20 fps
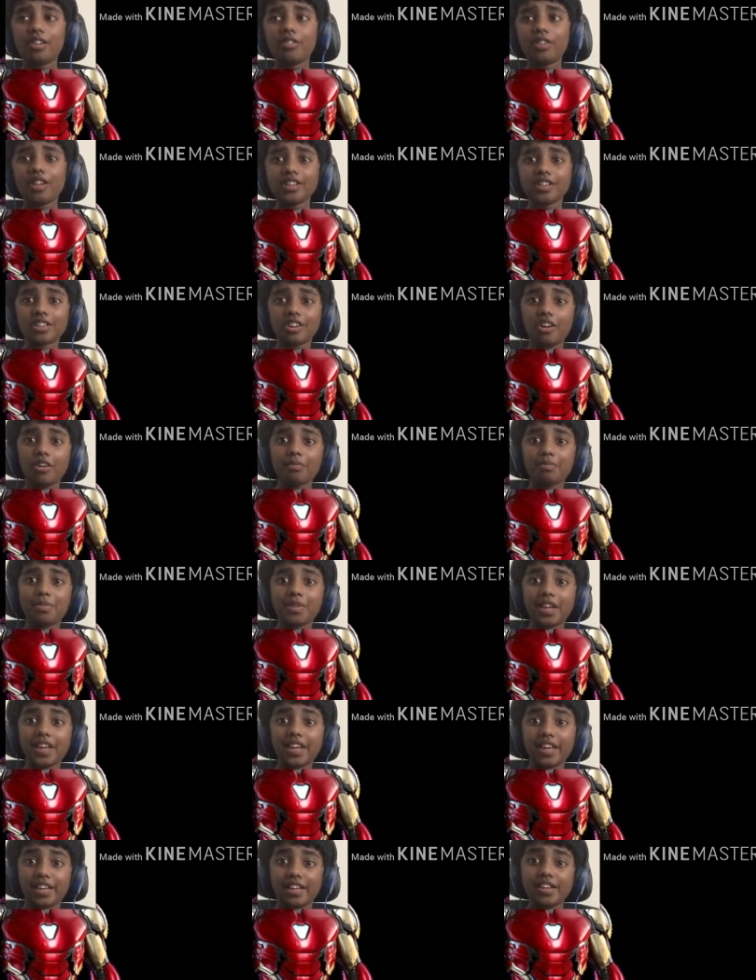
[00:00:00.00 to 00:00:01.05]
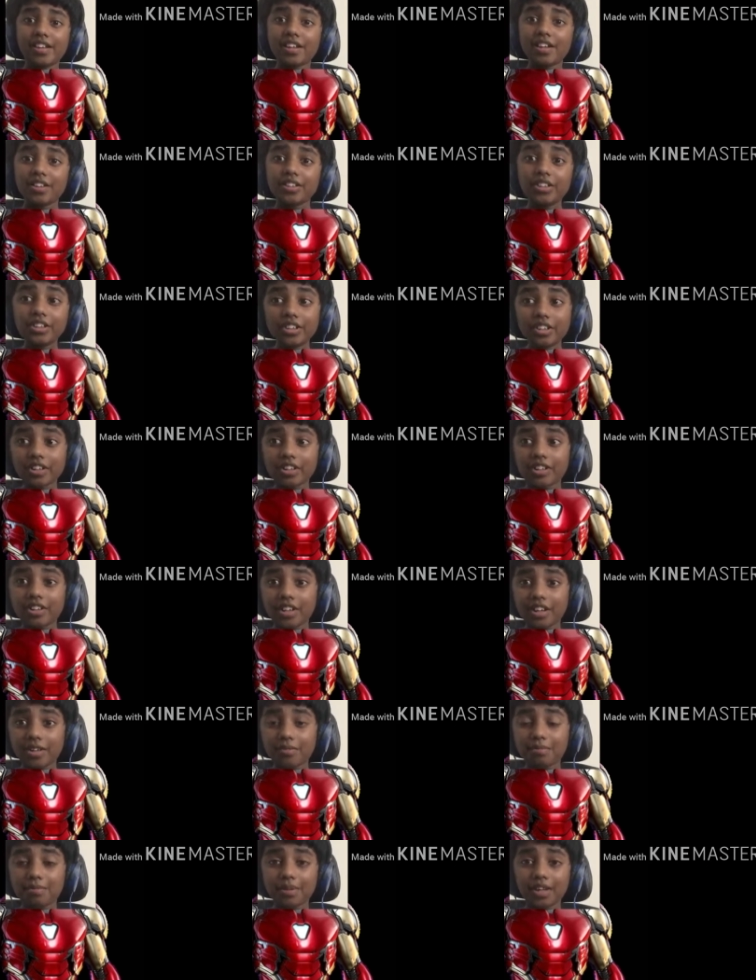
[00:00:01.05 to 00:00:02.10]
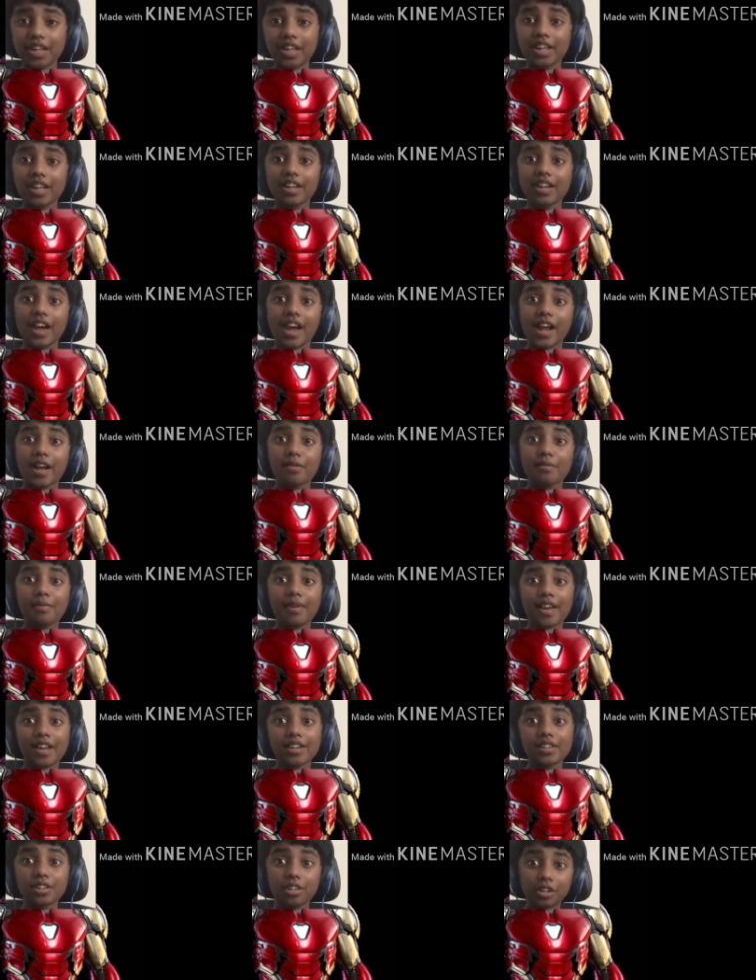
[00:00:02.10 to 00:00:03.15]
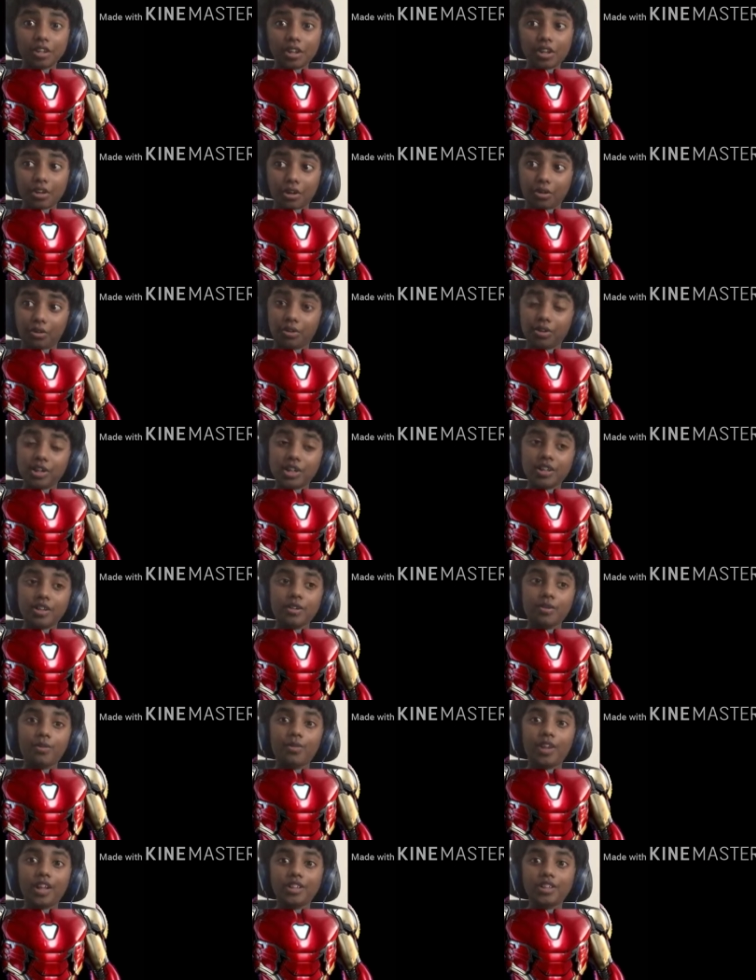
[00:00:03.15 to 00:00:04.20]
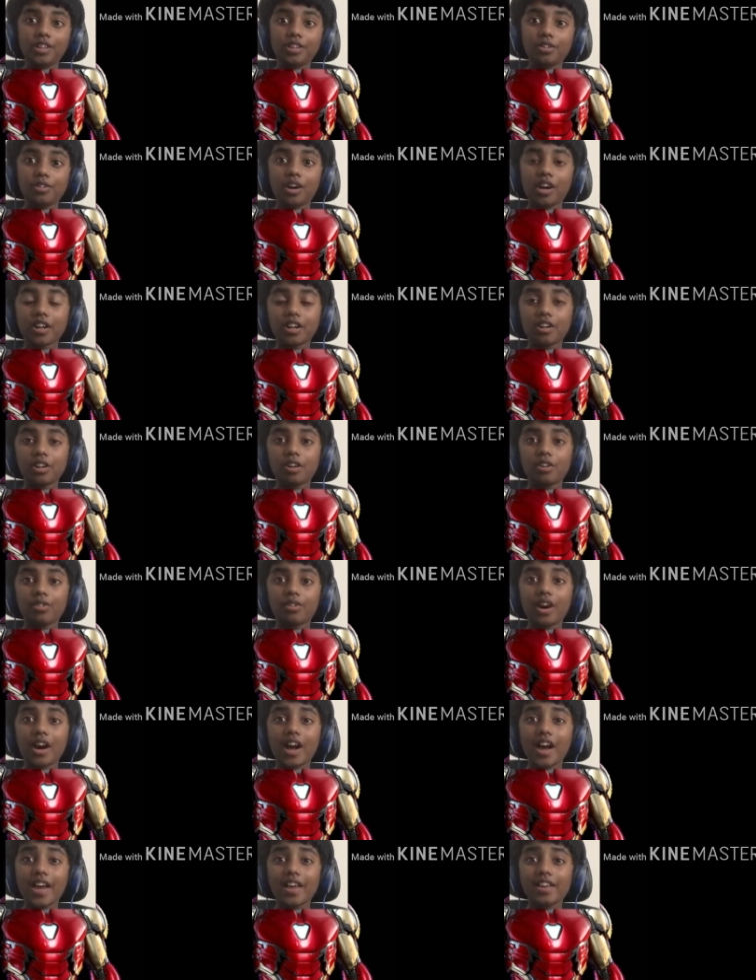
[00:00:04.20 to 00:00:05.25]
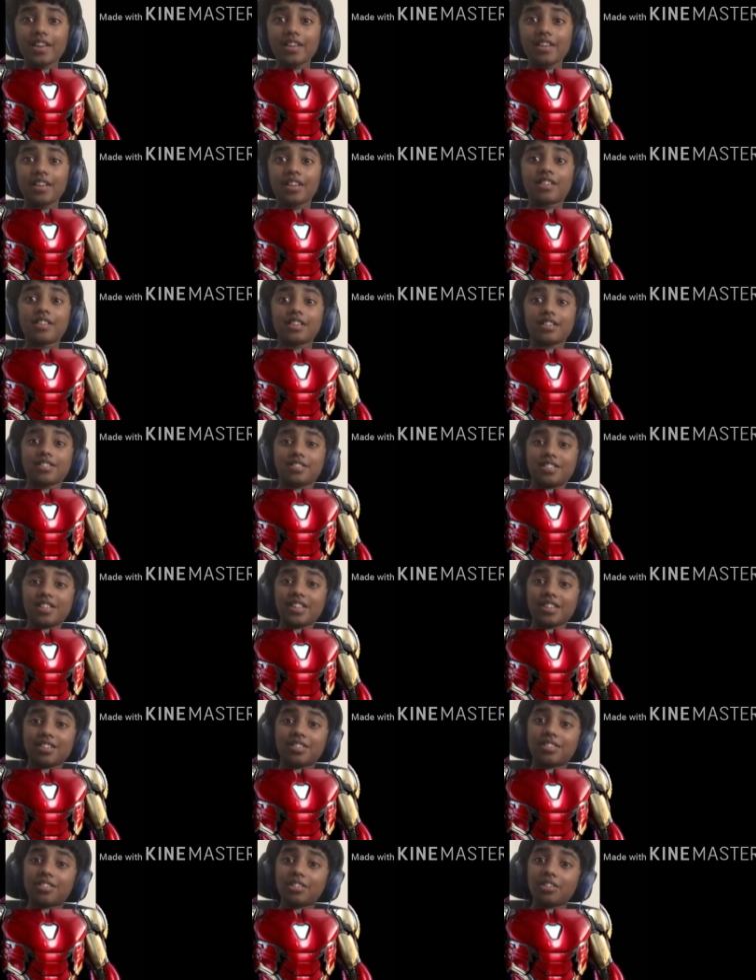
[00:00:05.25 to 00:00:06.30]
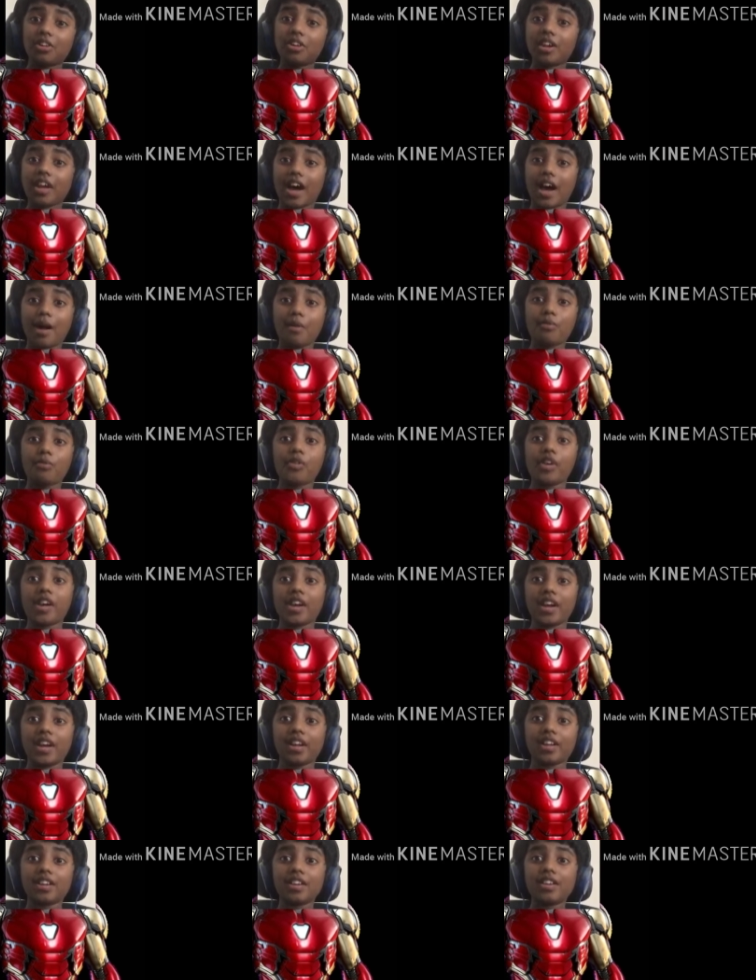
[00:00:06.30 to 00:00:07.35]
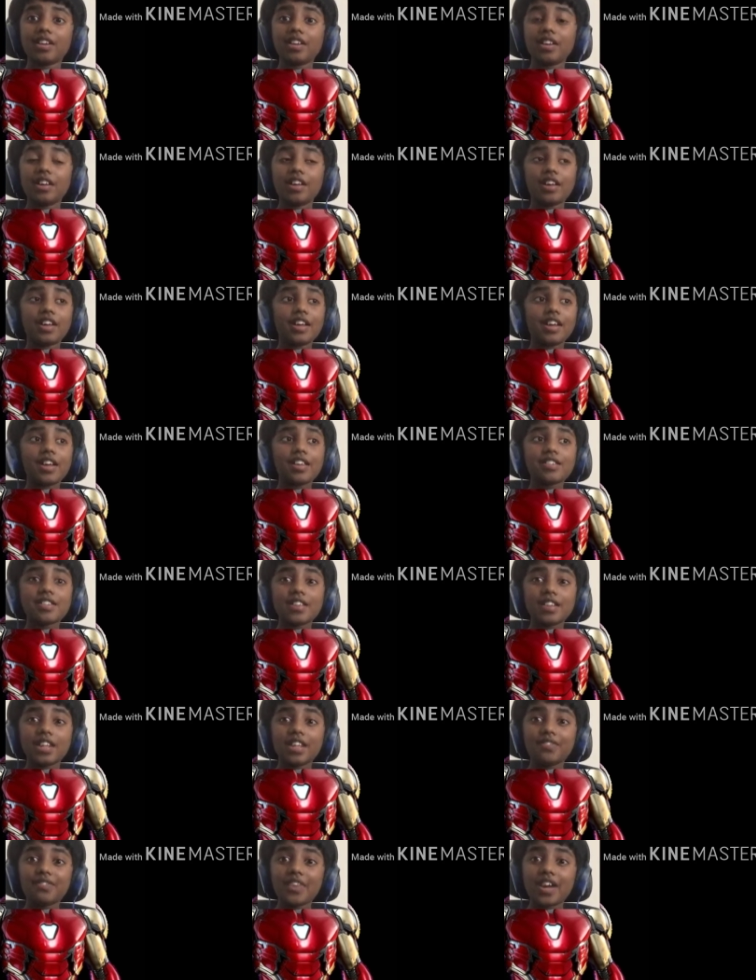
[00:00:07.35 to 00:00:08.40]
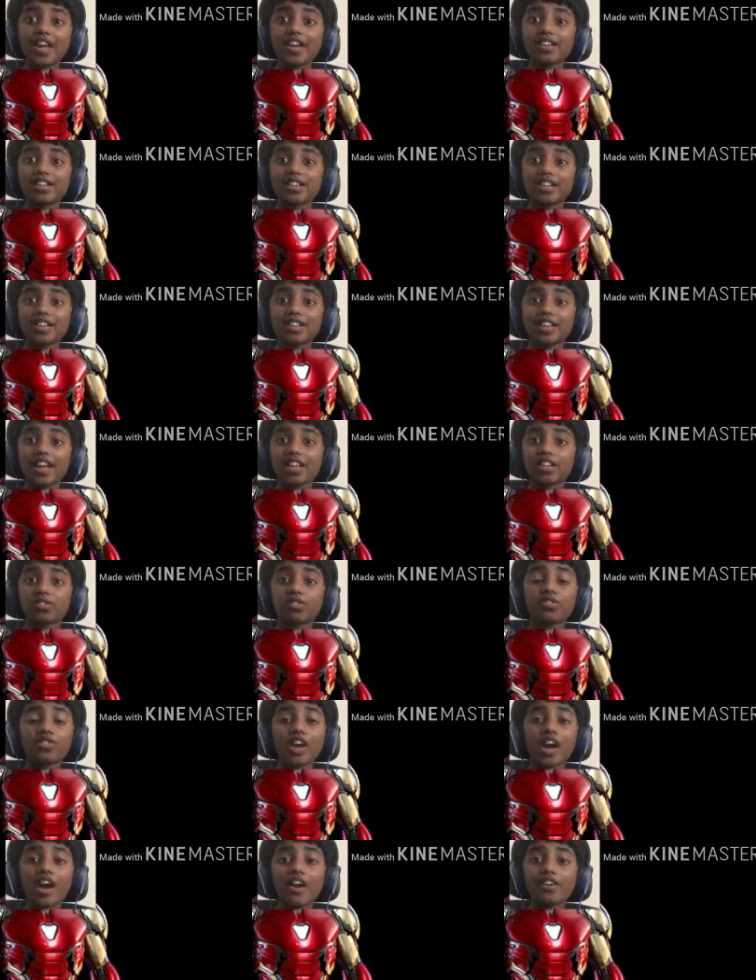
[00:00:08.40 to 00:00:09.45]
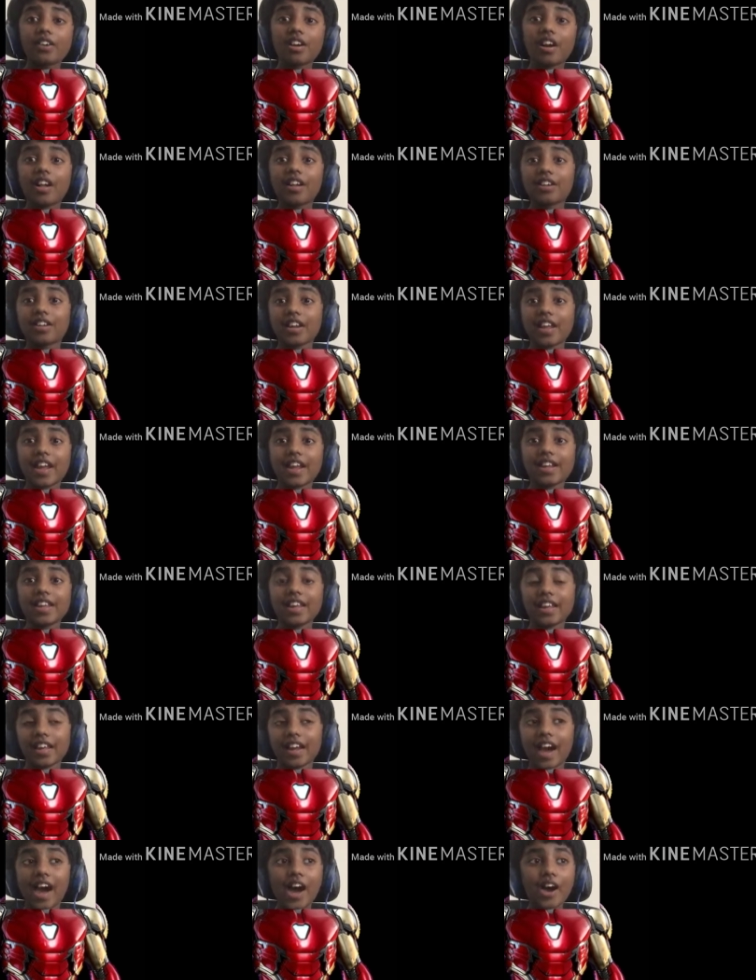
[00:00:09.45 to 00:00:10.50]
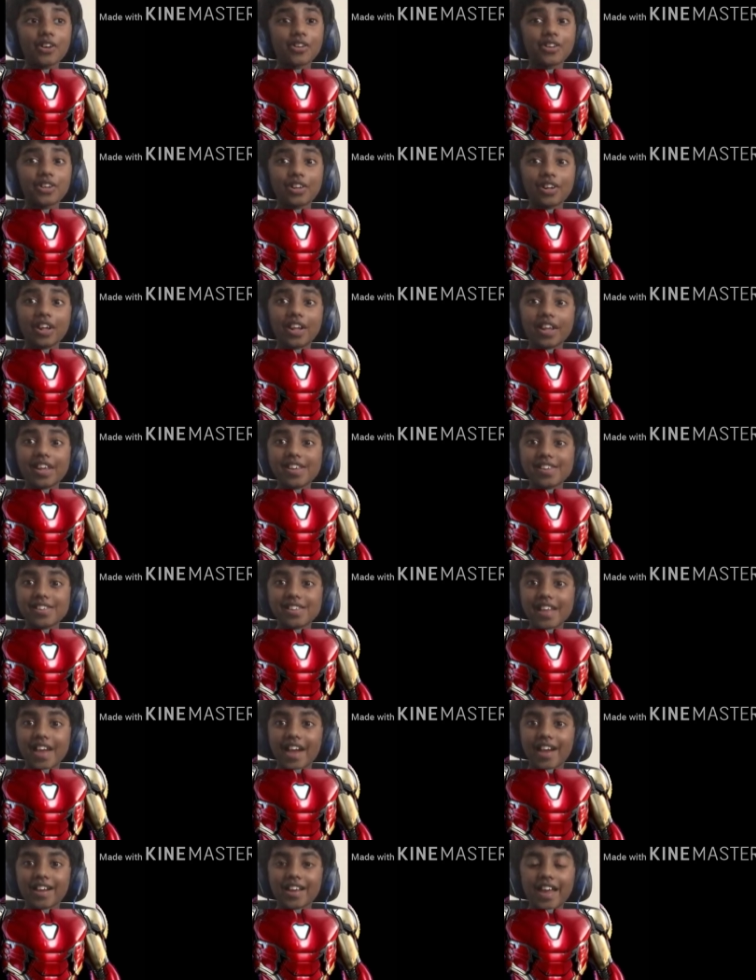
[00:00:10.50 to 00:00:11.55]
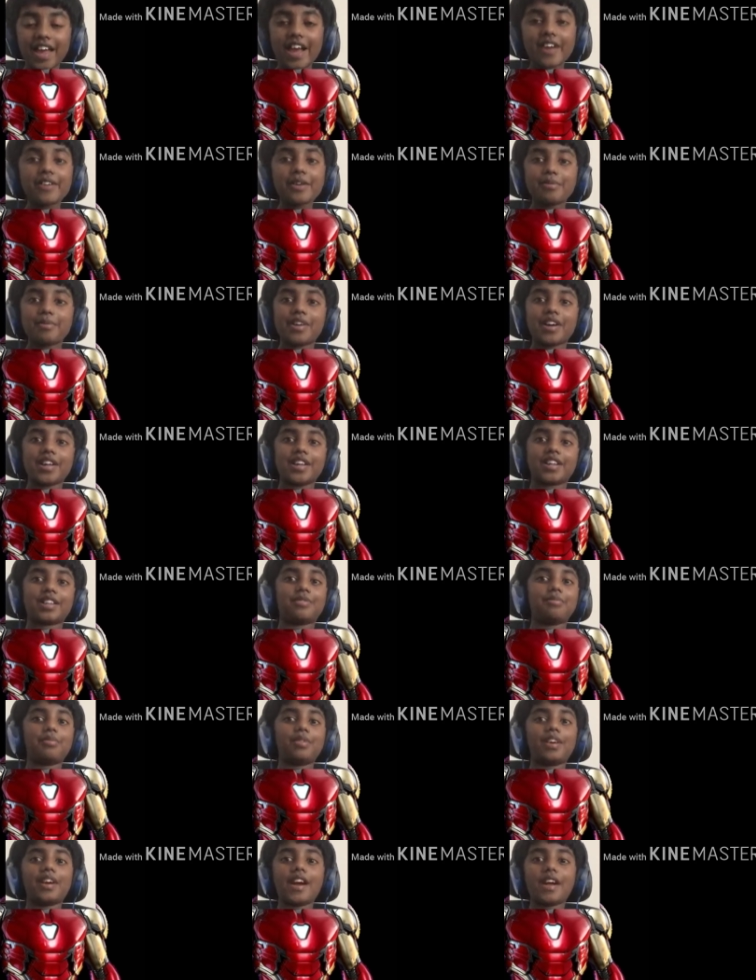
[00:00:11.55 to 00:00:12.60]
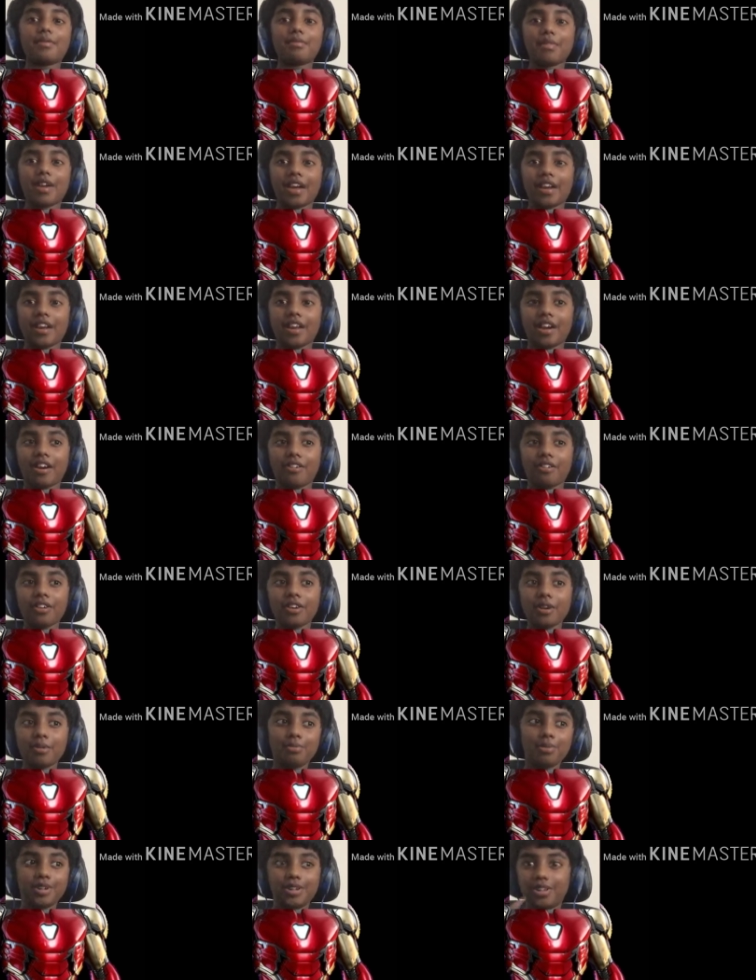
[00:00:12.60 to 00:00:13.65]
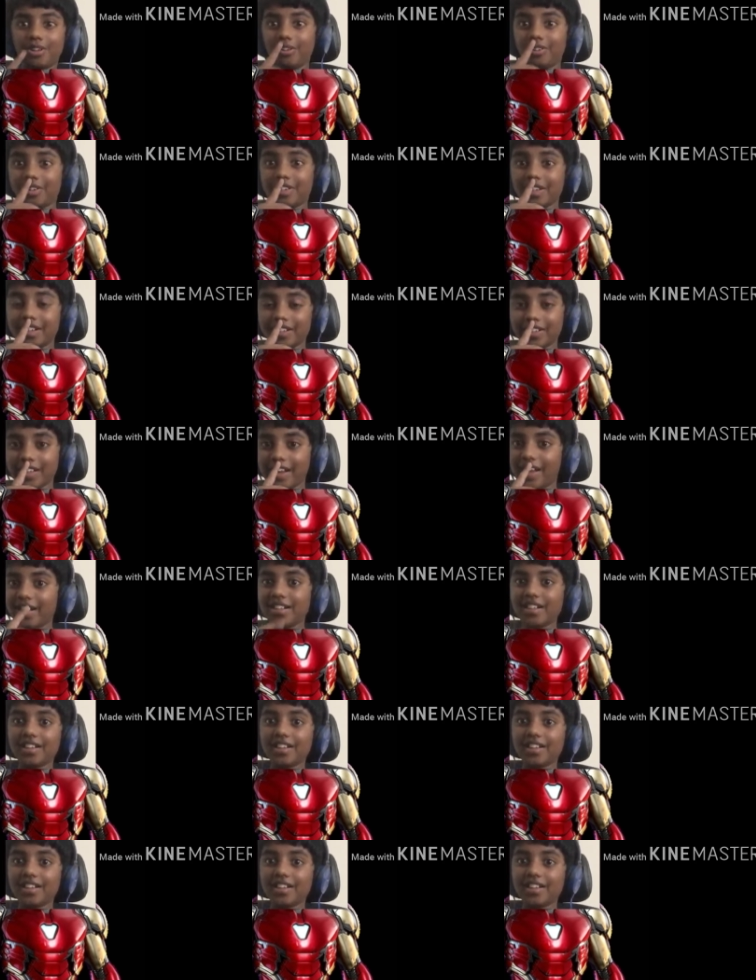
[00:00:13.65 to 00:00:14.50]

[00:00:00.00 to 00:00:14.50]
Well don't be. You could be an Iron Man too. Well you don't wanna know why? Cause this suit I'm wearing is an invention that's found already. How cool is that? Everybody can be Iron Man now, but don't tell that